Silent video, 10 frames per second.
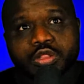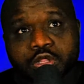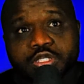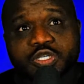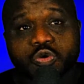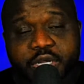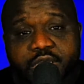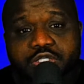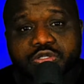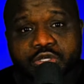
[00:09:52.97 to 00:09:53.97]
tune
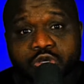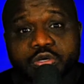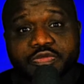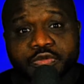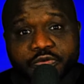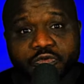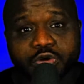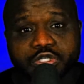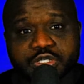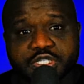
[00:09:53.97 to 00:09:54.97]
in, look
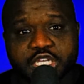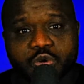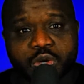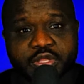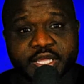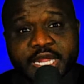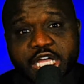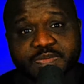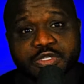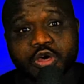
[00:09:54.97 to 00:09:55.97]
forward to see what the announcements